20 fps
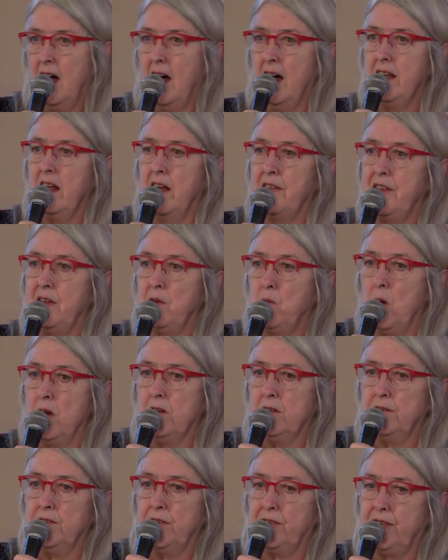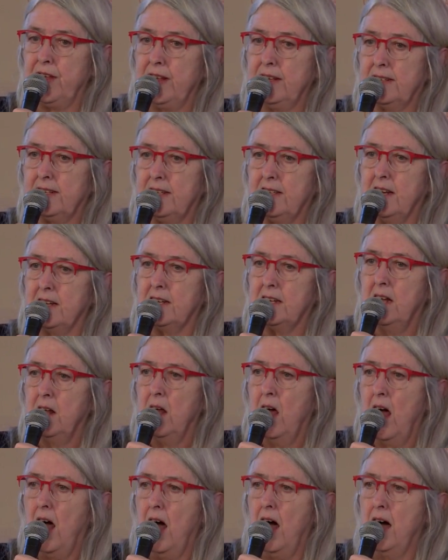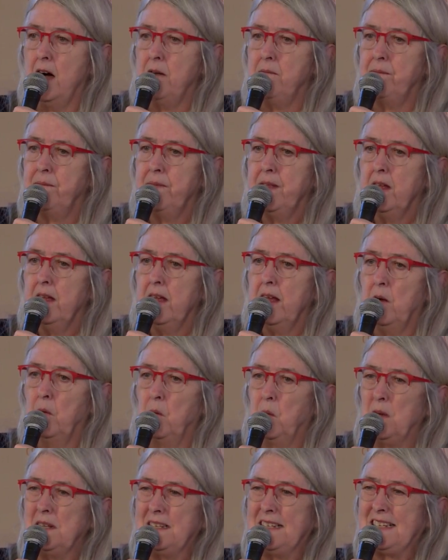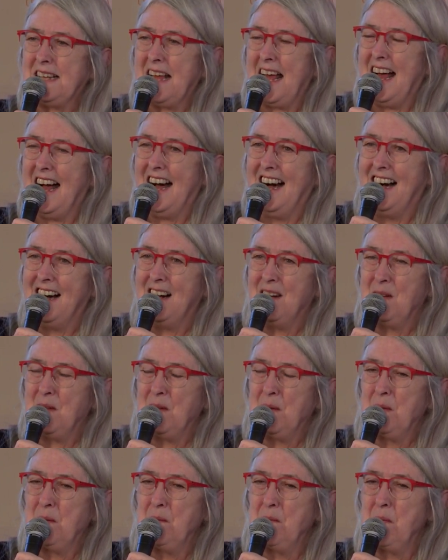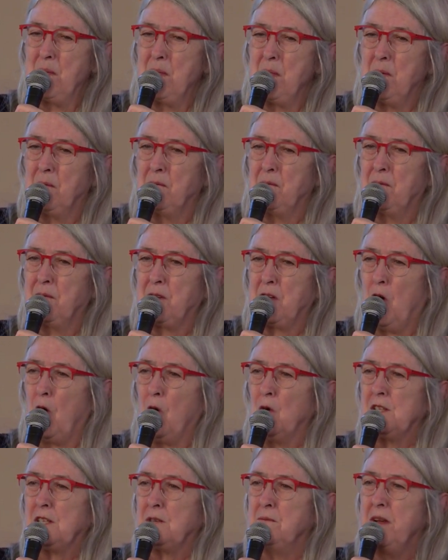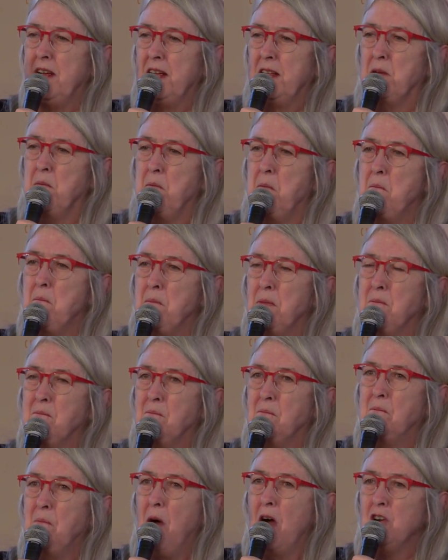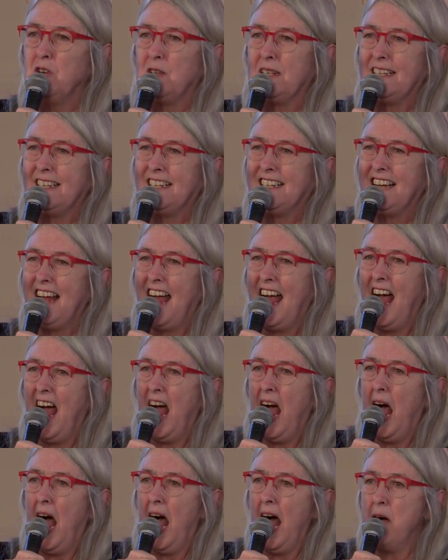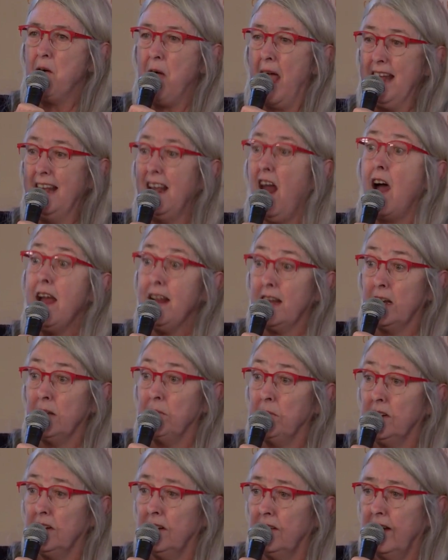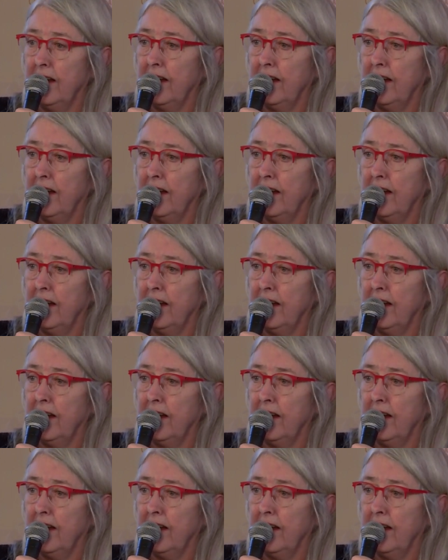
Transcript: And I think one of the things that um, was uh, caused me the m most enlightenment,